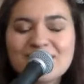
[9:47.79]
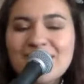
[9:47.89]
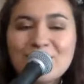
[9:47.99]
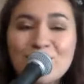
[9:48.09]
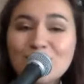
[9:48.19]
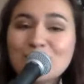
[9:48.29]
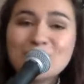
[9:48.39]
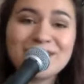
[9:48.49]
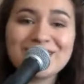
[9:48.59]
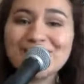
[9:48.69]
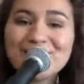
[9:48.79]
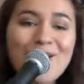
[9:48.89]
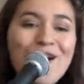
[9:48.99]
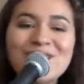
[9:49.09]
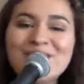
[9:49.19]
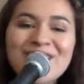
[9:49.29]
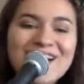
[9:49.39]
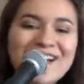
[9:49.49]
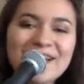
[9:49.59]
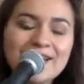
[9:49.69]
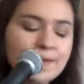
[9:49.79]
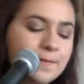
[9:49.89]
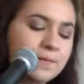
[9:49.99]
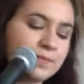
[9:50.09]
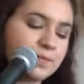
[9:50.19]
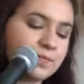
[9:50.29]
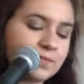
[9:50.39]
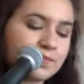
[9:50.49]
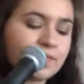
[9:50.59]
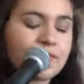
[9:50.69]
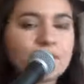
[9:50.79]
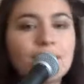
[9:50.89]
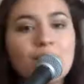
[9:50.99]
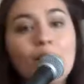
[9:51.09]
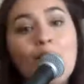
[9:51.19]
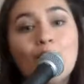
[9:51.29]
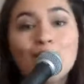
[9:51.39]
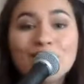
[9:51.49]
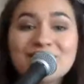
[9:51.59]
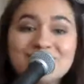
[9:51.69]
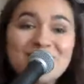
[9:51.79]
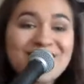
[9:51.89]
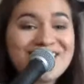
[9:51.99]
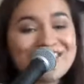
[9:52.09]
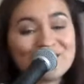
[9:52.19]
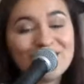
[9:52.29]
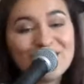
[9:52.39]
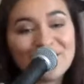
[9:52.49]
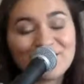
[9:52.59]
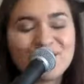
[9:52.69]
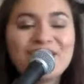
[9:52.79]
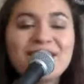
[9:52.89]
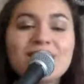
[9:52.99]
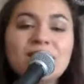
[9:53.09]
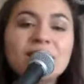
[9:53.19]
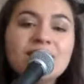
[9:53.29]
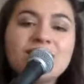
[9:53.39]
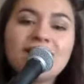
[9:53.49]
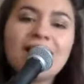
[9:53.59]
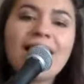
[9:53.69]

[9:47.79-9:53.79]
I know we'll be alright. Oh, this makes me feel alive.